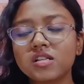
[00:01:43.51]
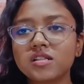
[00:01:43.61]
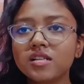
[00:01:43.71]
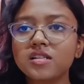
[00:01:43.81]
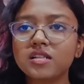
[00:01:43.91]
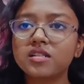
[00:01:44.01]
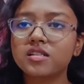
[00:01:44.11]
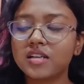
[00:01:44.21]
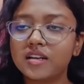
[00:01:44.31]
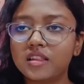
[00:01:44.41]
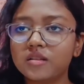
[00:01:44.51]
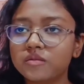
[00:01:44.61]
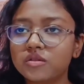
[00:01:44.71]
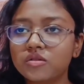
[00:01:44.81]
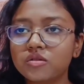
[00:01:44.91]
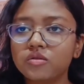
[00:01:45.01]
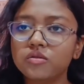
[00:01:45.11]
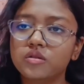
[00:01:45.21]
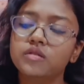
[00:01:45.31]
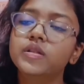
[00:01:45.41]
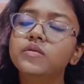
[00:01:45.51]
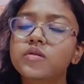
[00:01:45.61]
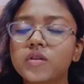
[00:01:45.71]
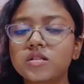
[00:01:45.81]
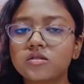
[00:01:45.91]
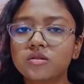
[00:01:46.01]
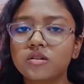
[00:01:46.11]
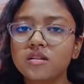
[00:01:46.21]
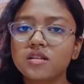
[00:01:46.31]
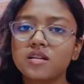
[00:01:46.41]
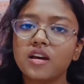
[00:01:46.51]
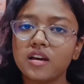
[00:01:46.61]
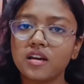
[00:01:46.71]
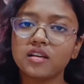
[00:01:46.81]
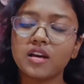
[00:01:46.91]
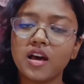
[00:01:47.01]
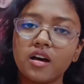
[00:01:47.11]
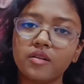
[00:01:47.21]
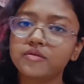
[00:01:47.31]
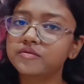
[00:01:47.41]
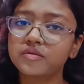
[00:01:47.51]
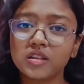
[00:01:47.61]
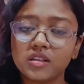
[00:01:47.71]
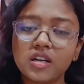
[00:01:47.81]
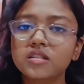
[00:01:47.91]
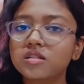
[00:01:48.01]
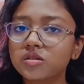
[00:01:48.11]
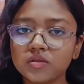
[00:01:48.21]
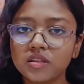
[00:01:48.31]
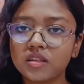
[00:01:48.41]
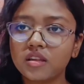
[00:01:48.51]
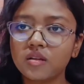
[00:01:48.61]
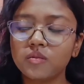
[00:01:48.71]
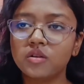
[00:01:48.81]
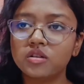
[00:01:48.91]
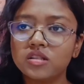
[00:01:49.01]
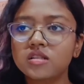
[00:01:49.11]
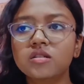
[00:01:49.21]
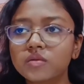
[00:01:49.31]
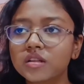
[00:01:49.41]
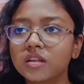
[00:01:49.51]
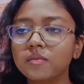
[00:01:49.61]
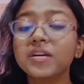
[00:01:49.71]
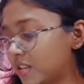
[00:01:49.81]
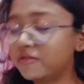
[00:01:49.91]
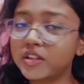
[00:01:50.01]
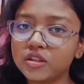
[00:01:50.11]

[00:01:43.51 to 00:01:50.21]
or just literally take them to their favorite restaurant and have lunch with them or dinner with them.